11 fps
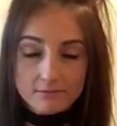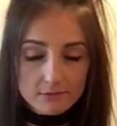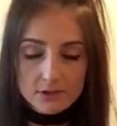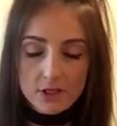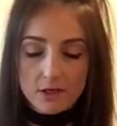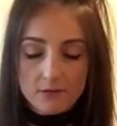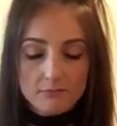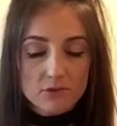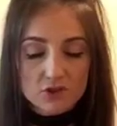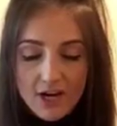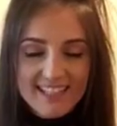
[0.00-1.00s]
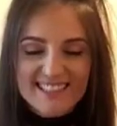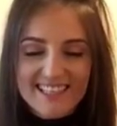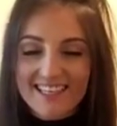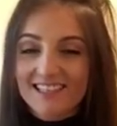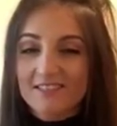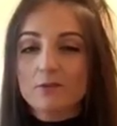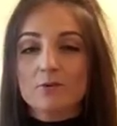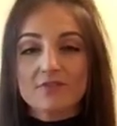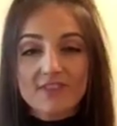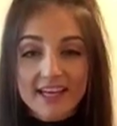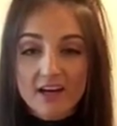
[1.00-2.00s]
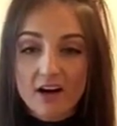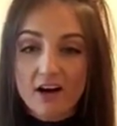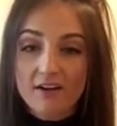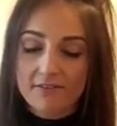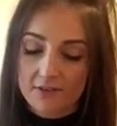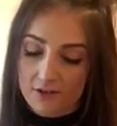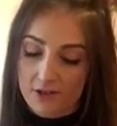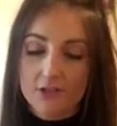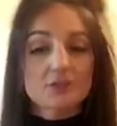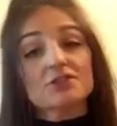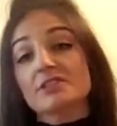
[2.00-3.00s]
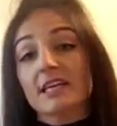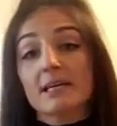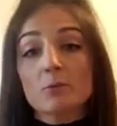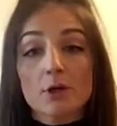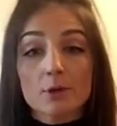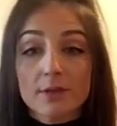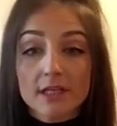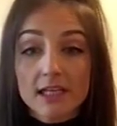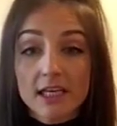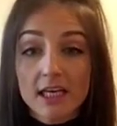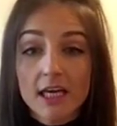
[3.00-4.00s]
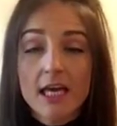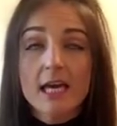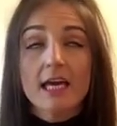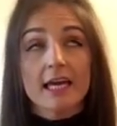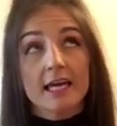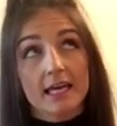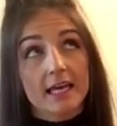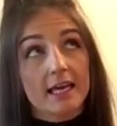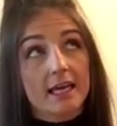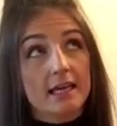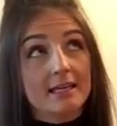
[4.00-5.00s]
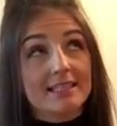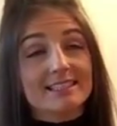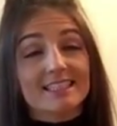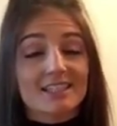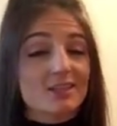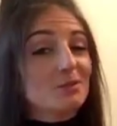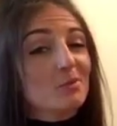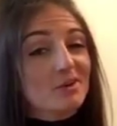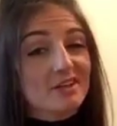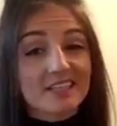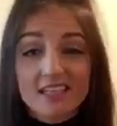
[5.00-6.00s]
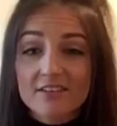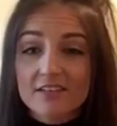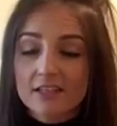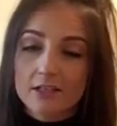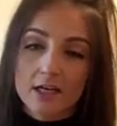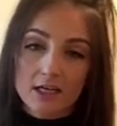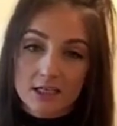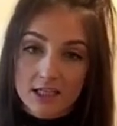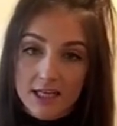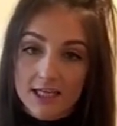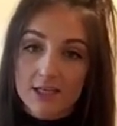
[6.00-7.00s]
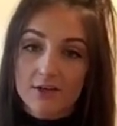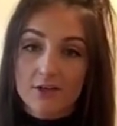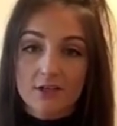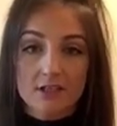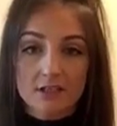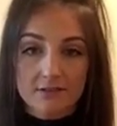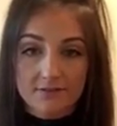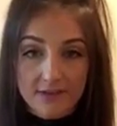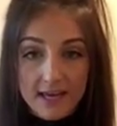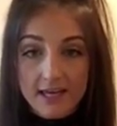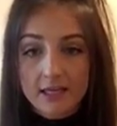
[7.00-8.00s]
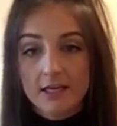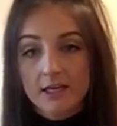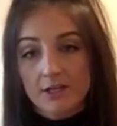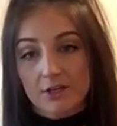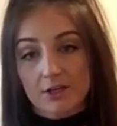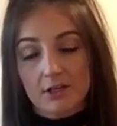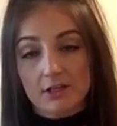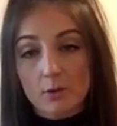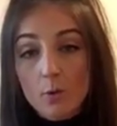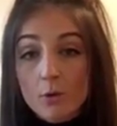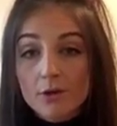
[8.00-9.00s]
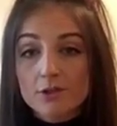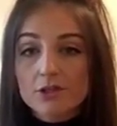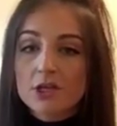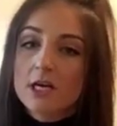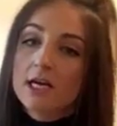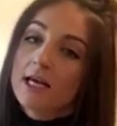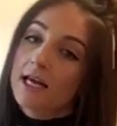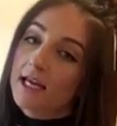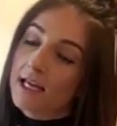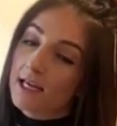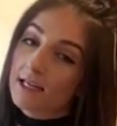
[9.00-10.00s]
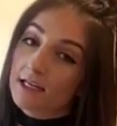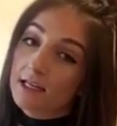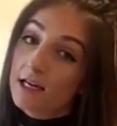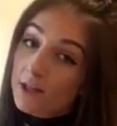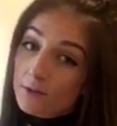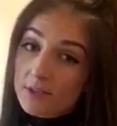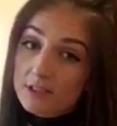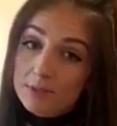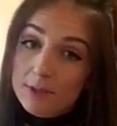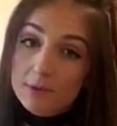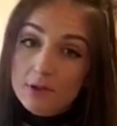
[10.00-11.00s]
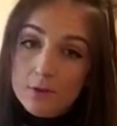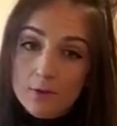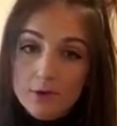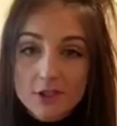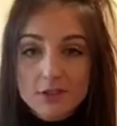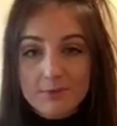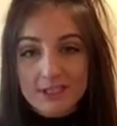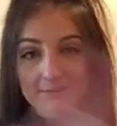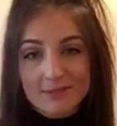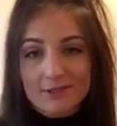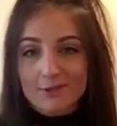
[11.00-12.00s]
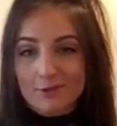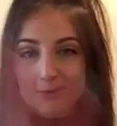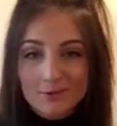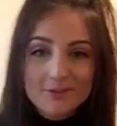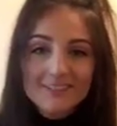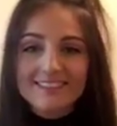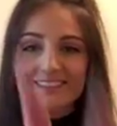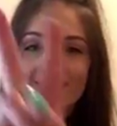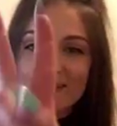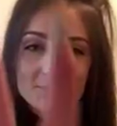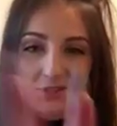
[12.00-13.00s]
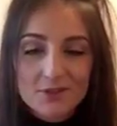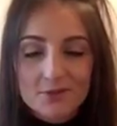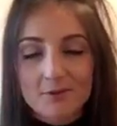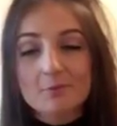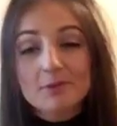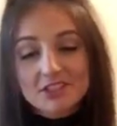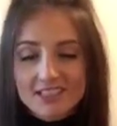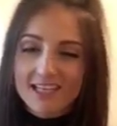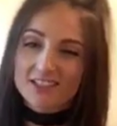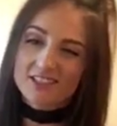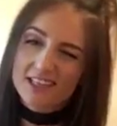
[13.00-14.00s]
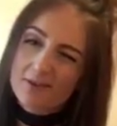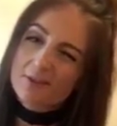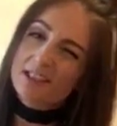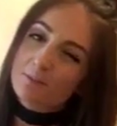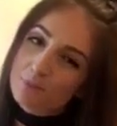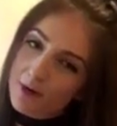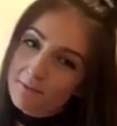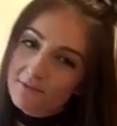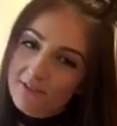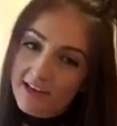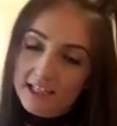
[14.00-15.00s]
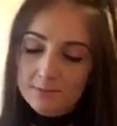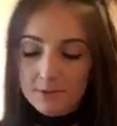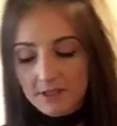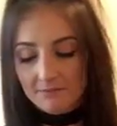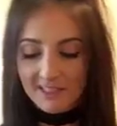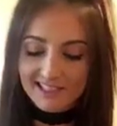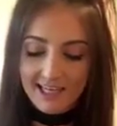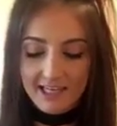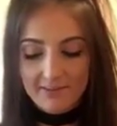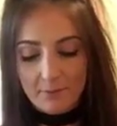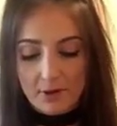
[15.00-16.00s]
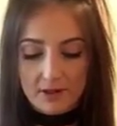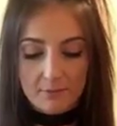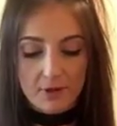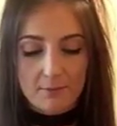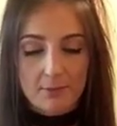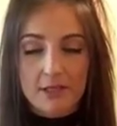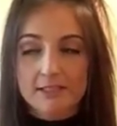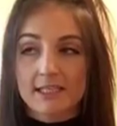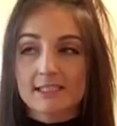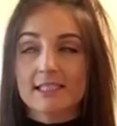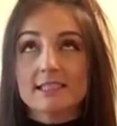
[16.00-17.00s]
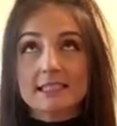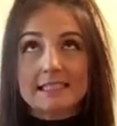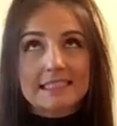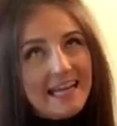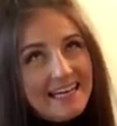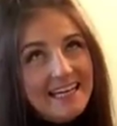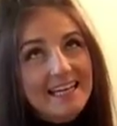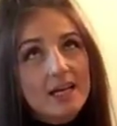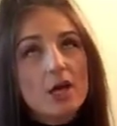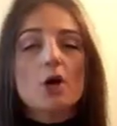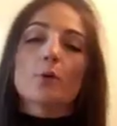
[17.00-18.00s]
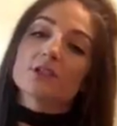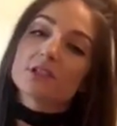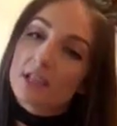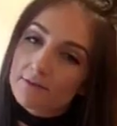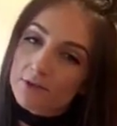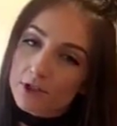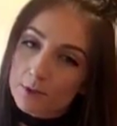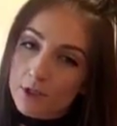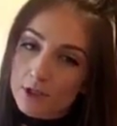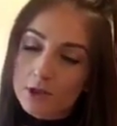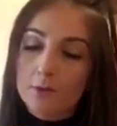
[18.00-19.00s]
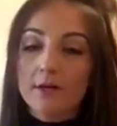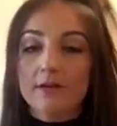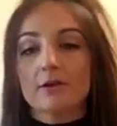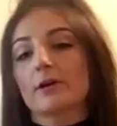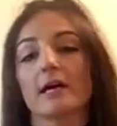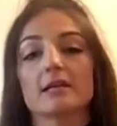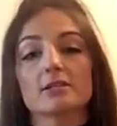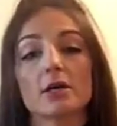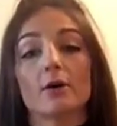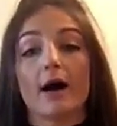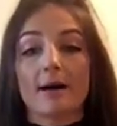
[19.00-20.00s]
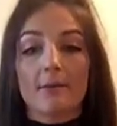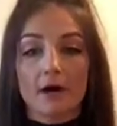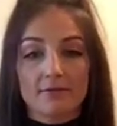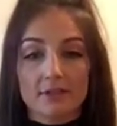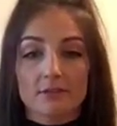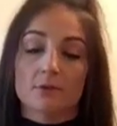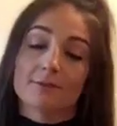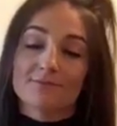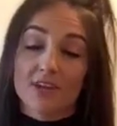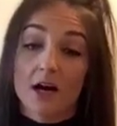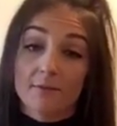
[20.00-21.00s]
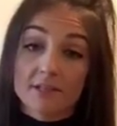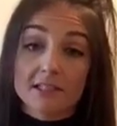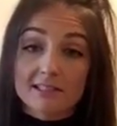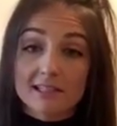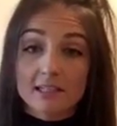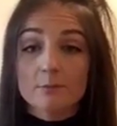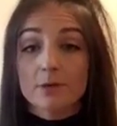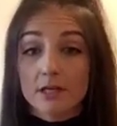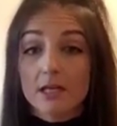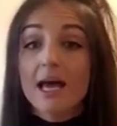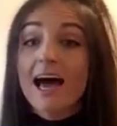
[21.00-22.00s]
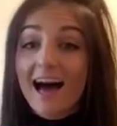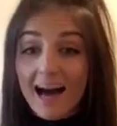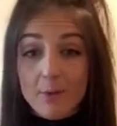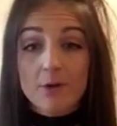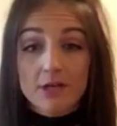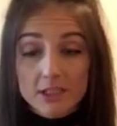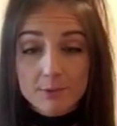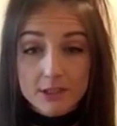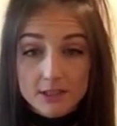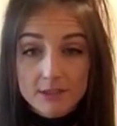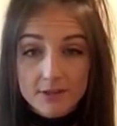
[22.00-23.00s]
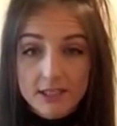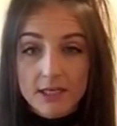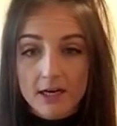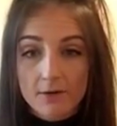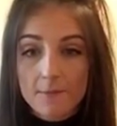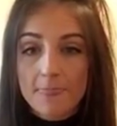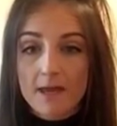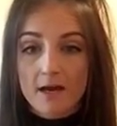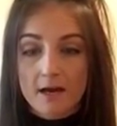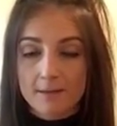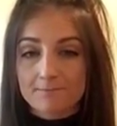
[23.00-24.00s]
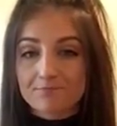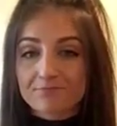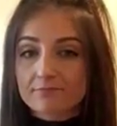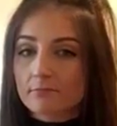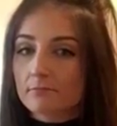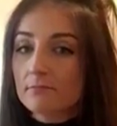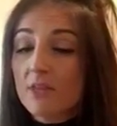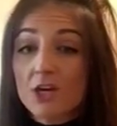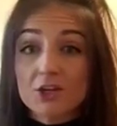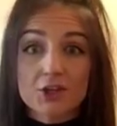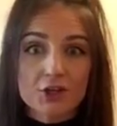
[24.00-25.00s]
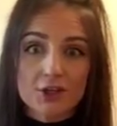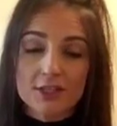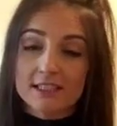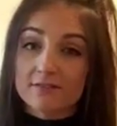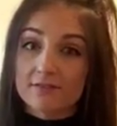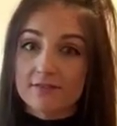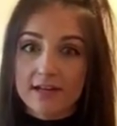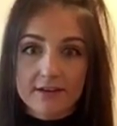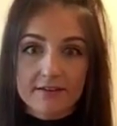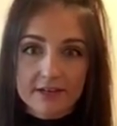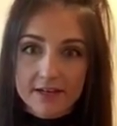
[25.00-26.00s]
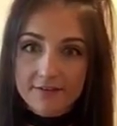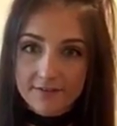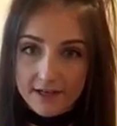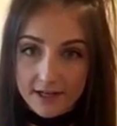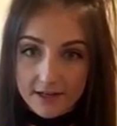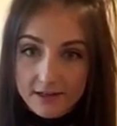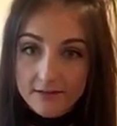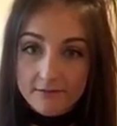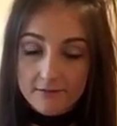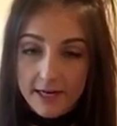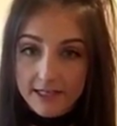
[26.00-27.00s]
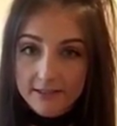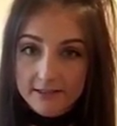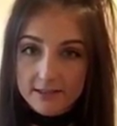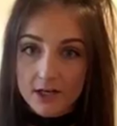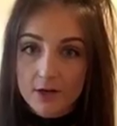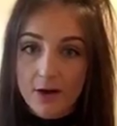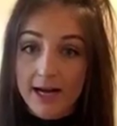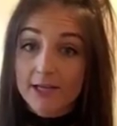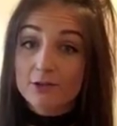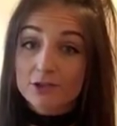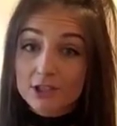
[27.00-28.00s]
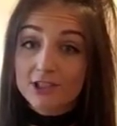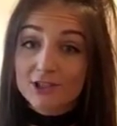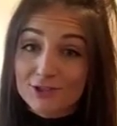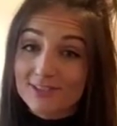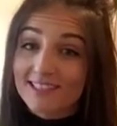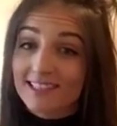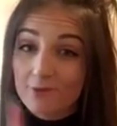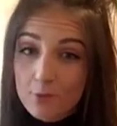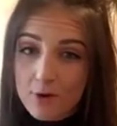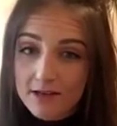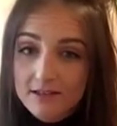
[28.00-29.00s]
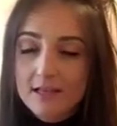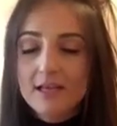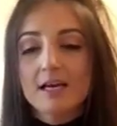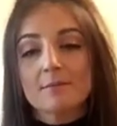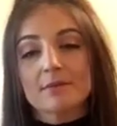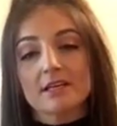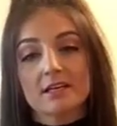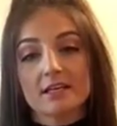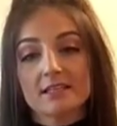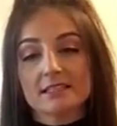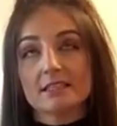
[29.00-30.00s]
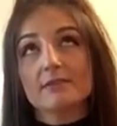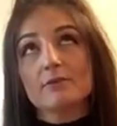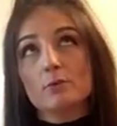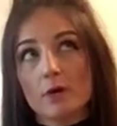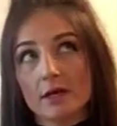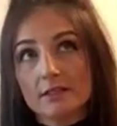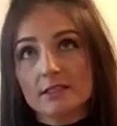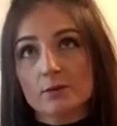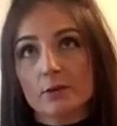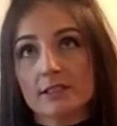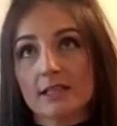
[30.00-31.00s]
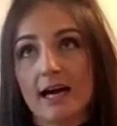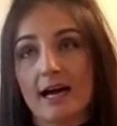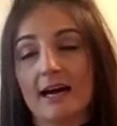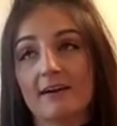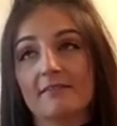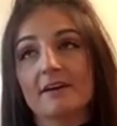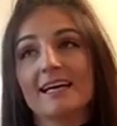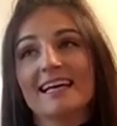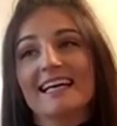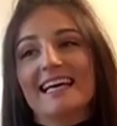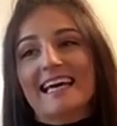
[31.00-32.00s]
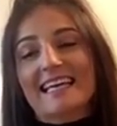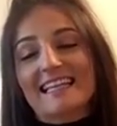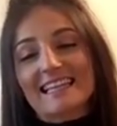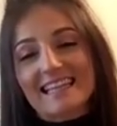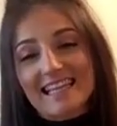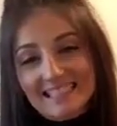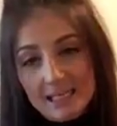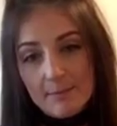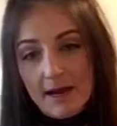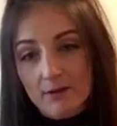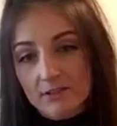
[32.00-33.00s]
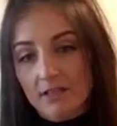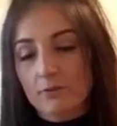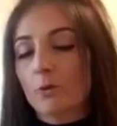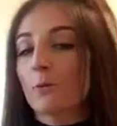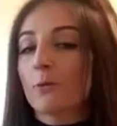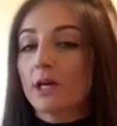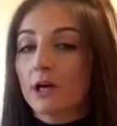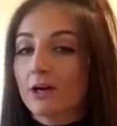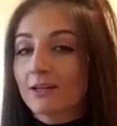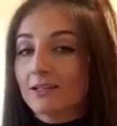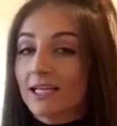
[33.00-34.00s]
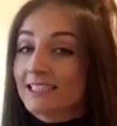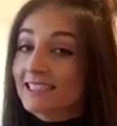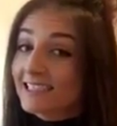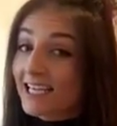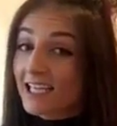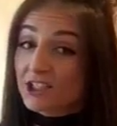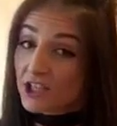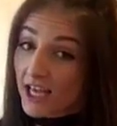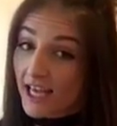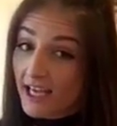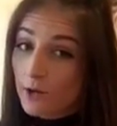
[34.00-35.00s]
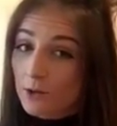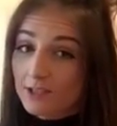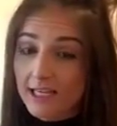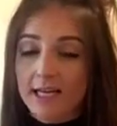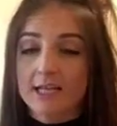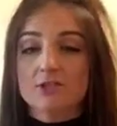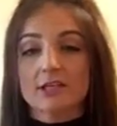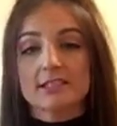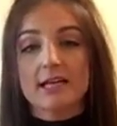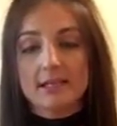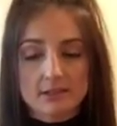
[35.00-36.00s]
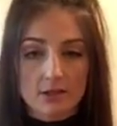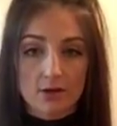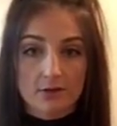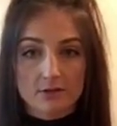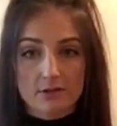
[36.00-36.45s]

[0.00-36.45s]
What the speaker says: So dry skin will flake off, you're gonna lose your tan more quickly, and it's gonna look more uneven, you're not gonna like it, you're gonna look fake, you're gonna look orange. And another reason people look orange brings me to step 2, which is actually not really a prep phase, but it's kind of part of the prep process, is deciding which level you want to go with. Okay, so I'm not obviously, but I'm wearing a spray tan right now. Your girl is very fair, right? So I usually choose a level 1 because the level 1 is going to have a less amount of what we call DHA or dihydroxyacetone.